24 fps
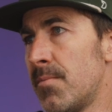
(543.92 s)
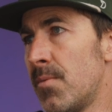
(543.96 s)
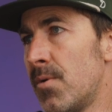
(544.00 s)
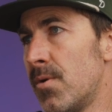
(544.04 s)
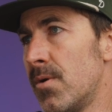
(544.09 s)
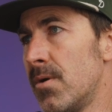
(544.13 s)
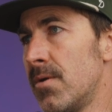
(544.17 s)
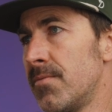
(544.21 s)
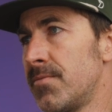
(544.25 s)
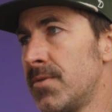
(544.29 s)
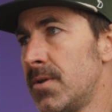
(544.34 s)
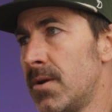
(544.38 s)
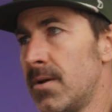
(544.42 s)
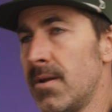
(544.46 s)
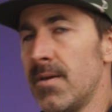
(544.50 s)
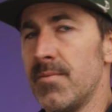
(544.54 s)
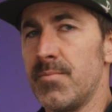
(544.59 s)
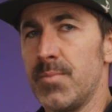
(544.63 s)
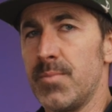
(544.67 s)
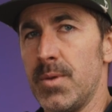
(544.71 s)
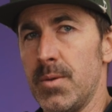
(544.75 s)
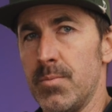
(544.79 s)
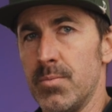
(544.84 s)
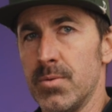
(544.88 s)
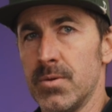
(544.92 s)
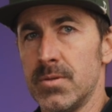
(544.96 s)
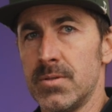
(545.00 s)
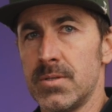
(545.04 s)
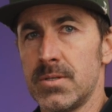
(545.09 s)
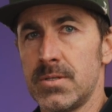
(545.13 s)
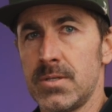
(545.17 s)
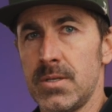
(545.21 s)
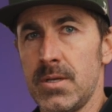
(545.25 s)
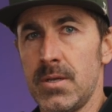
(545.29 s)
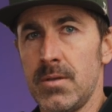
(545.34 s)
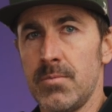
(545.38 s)
more if you don't have people in the
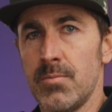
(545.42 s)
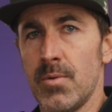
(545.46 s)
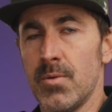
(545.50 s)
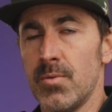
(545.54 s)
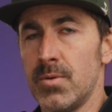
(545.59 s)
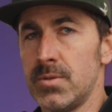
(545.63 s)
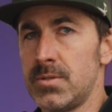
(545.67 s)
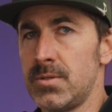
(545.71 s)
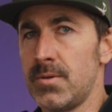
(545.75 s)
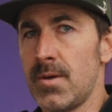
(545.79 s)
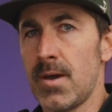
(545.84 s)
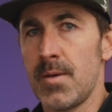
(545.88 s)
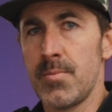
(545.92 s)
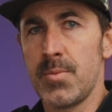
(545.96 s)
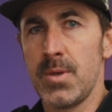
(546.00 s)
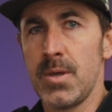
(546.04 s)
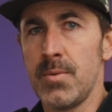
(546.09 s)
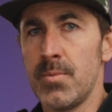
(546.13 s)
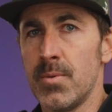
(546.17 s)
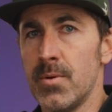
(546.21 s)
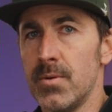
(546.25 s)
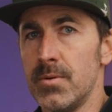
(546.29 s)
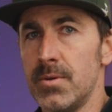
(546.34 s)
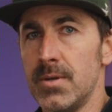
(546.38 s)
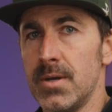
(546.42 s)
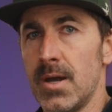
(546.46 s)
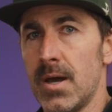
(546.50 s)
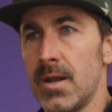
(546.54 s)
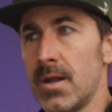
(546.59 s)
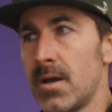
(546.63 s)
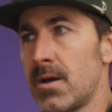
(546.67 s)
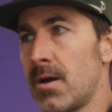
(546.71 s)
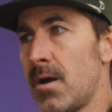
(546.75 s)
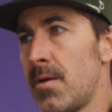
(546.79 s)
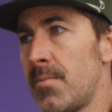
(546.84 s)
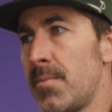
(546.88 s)
scene, but once you add people, you got
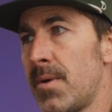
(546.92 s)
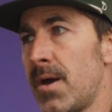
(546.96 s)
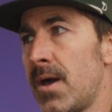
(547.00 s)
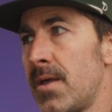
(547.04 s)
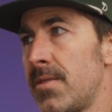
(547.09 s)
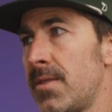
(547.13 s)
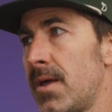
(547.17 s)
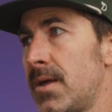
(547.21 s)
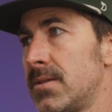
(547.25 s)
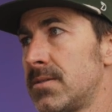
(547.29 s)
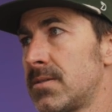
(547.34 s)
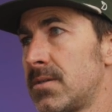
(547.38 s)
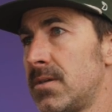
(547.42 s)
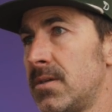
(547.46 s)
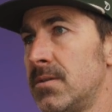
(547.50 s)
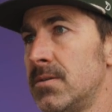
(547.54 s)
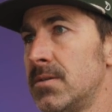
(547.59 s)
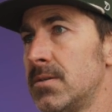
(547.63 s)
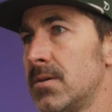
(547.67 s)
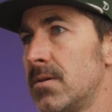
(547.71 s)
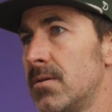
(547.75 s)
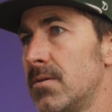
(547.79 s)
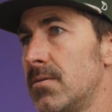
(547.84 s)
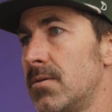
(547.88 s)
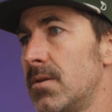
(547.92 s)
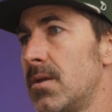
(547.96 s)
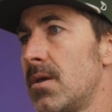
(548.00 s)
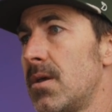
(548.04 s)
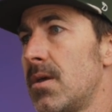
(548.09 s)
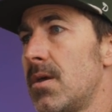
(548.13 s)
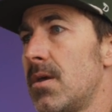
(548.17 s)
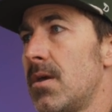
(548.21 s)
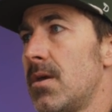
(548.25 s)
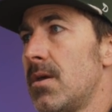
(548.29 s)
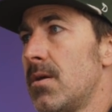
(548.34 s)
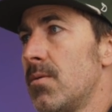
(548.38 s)
to combat that skin tone
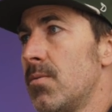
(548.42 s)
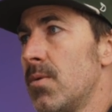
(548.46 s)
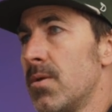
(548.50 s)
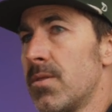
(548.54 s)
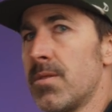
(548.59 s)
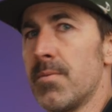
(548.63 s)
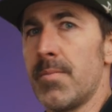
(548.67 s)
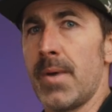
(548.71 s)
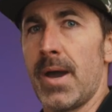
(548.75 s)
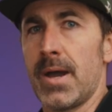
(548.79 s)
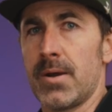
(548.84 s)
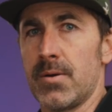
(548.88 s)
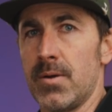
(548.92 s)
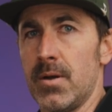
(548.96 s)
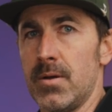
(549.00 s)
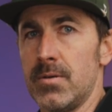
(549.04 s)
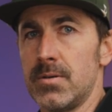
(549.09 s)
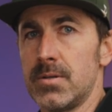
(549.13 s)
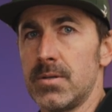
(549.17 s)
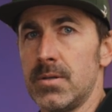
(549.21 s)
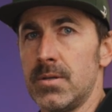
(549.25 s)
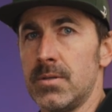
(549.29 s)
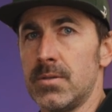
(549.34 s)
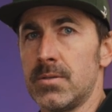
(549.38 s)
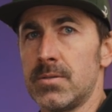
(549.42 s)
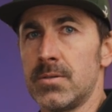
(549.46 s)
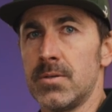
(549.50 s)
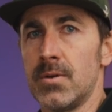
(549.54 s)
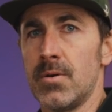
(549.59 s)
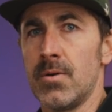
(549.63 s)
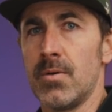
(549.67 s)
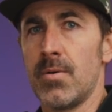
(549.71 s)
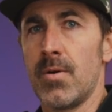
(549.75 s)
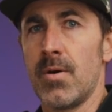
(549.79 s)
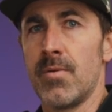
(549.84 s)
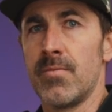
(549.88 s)
with the background. And
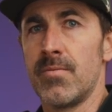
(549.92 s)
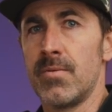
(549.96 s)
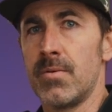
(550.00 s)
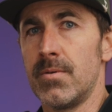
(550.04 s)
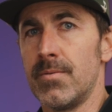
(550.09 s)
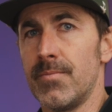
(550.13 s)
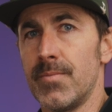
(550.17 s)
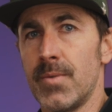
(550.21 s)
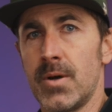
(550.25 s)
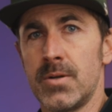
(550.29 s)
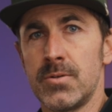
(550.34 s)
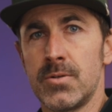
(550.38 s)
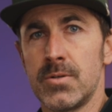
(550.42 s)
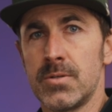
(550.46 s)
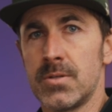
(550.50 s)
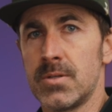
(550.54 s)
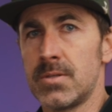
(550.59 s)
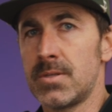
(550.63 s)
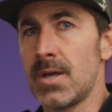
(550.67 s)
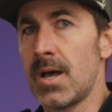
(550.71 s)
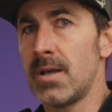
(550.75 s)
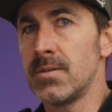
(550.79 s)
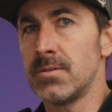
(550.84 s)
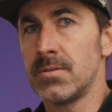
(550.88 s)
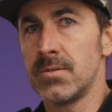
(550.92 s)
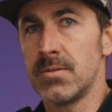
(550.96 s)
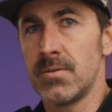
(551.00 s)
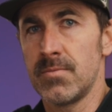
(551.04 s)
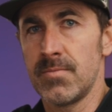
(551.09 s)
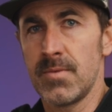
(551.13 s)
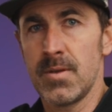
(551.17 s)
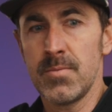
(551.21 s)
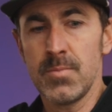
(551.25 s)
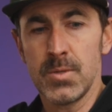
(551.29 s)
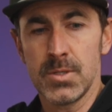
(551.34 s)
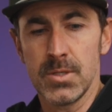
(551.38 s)
so over hundreds of thousands
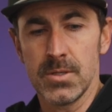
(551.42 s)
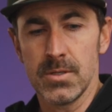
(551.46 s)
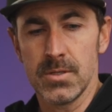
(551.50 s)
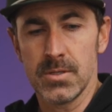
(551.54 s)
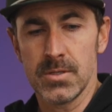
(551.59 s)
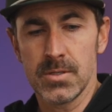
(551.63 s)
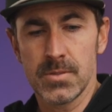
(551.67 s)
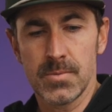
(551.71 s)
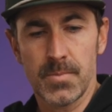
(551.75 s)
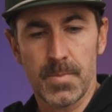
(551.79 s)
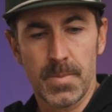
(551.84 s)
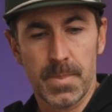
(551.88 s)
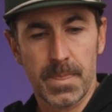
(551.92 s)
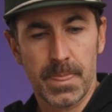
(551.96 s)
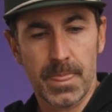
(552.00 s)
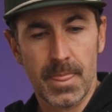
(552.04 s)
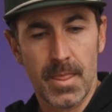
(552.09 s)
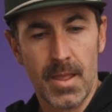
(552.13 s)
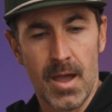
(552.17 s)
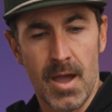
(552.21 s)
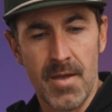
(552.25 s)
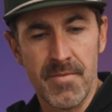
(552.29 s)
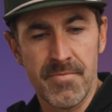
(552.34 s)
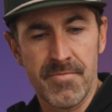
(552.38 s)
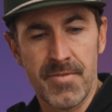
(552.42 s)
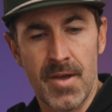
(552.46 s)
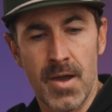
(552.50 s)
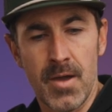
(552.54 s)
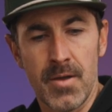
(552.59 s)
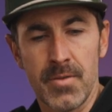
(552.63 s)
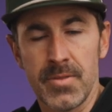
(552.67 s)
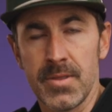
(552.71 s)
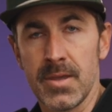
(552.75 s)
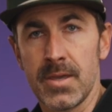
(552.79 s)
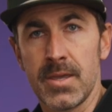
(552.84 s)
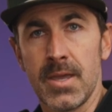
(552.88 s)
of images, I've
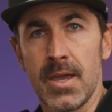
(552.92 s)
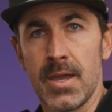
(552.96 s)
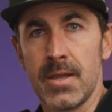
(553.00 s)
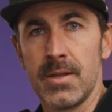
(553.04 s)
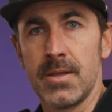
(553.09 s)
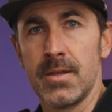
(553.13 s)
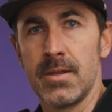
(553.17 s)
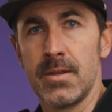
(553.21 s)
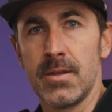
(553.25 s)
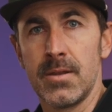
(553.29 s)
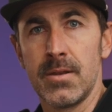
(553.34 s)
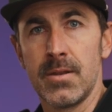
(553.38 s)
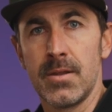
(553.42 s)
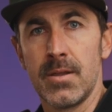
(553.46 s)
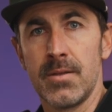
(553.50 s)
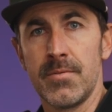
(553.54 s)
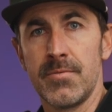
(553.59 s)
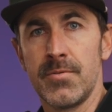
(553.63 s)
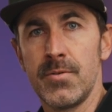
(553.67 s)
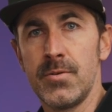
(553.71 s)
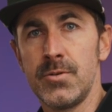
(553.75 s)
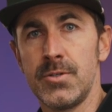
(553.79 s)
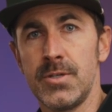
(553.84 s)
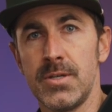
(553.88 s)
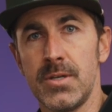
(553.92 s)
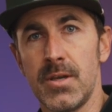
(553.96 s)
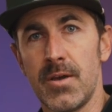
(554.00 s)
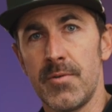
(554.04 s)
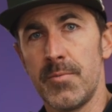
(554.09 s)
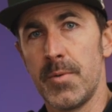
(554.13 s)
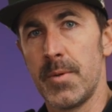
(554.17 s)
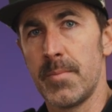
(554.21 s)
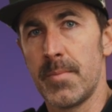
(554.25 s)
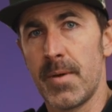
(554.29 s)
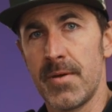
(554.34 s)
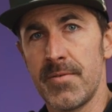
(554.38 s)
found that Canon and Fuji have
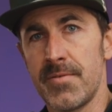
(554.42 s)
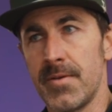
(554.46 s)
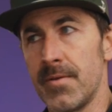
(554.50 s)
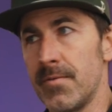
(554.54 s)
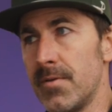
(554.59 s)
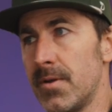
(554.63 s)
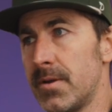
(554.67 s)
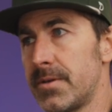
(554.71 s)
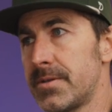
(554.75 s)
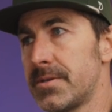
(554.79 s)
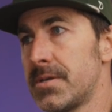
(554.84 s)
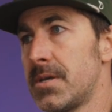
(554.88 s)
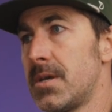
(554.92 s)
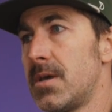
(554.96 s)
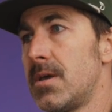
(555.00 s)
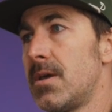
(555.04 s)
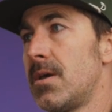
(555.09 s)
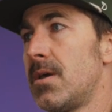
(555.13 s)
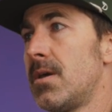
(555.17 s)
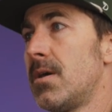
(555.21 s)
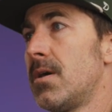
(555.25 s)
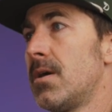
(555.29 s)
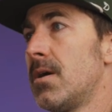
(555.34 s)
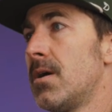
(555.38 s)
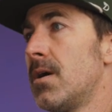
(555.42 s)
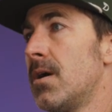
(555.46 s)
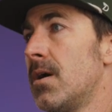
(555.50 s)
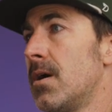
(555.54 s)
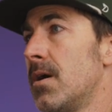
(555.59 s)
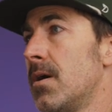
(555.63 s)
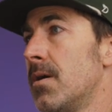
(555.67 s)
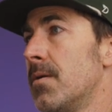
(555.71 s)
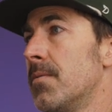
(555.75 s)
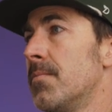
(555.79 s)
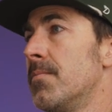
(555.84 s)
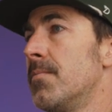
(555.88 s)
been my favorite.
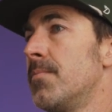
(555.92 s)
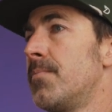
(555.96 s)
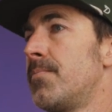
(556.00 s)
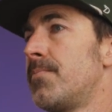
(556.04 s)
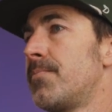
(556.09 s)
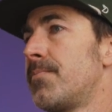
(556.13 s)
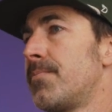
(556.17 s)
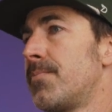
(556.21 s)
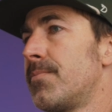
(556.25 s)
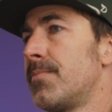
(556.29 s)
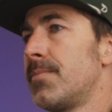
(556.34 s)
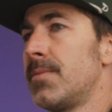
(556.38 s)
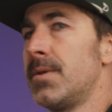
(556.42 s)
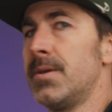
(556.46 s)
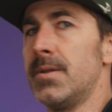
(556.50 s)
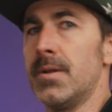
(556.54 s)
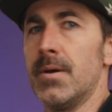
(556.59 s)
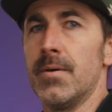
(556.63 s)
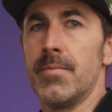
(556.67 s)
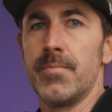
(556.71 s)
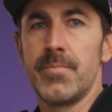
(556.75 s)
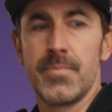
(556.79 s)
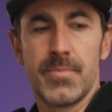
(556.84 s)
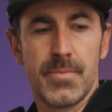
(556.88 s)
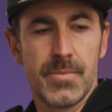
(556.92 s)
You know,